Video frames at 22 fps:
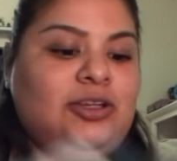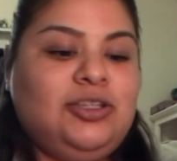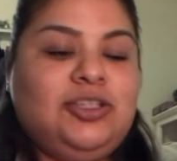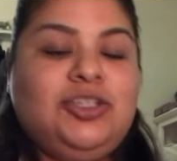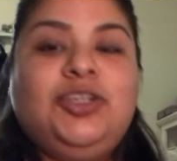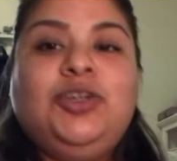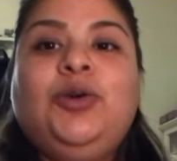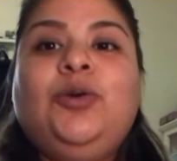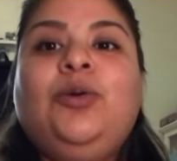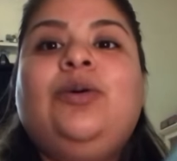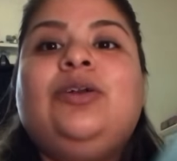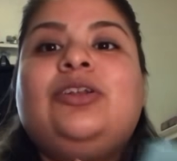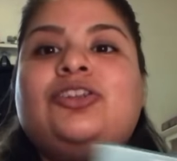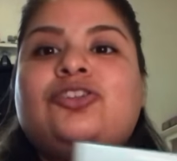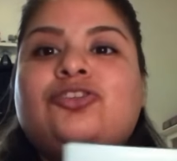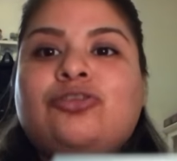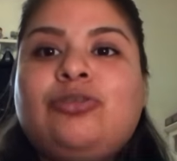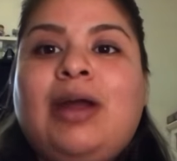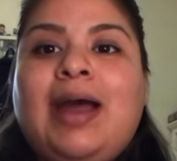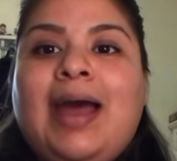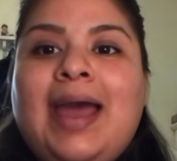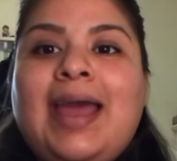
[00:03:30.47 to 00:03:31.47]
to
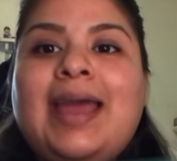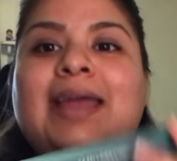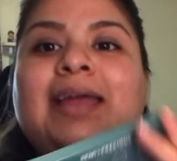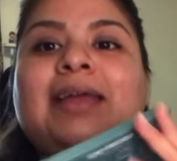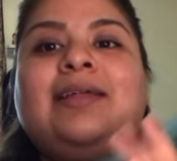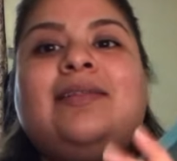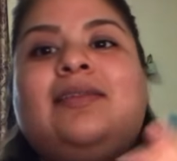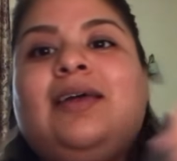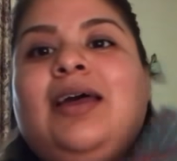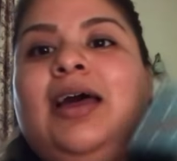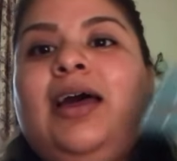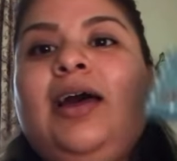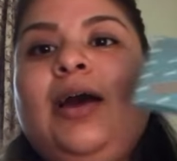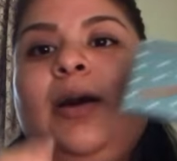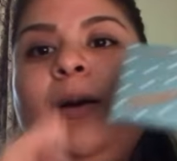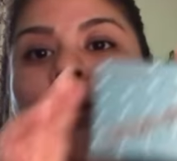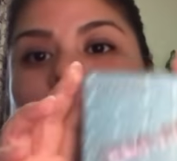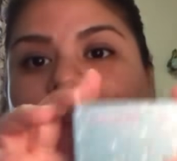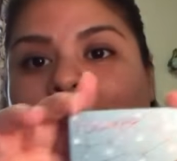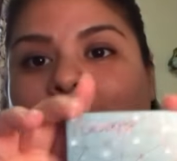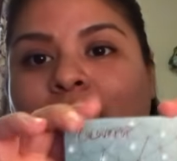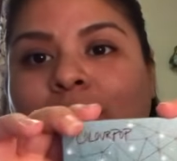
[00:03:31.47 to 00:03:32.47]
try
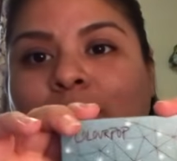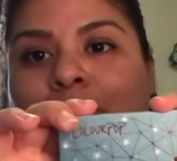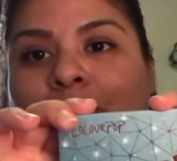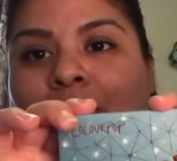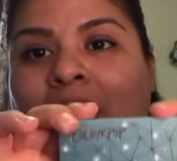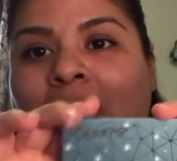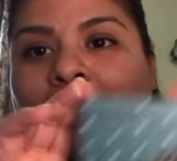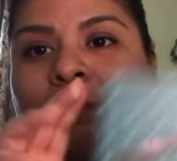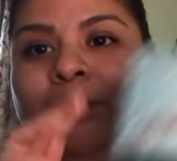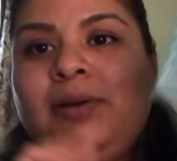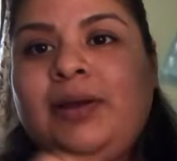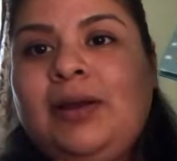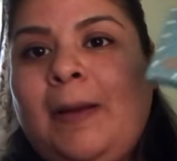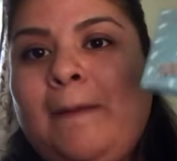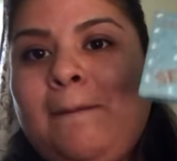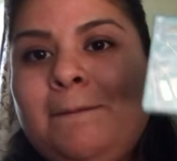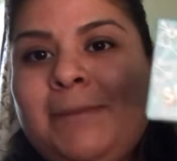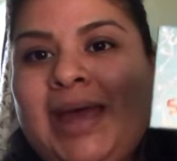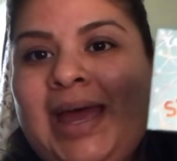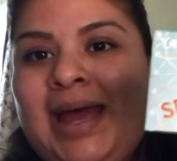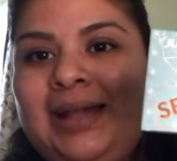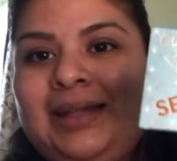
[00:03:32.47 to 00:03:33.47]
a ColourPop
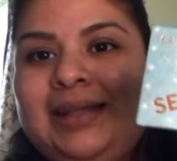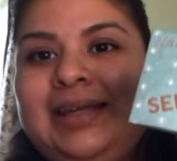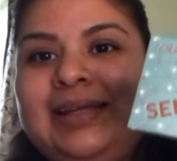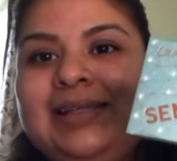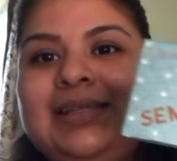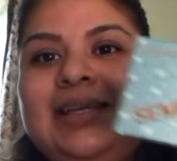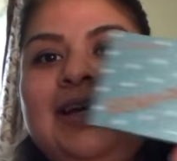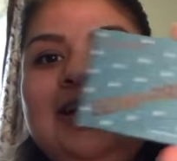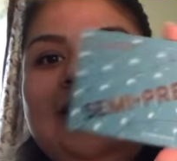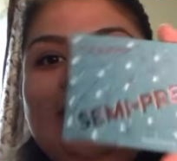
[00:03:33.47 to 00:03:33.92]
palette.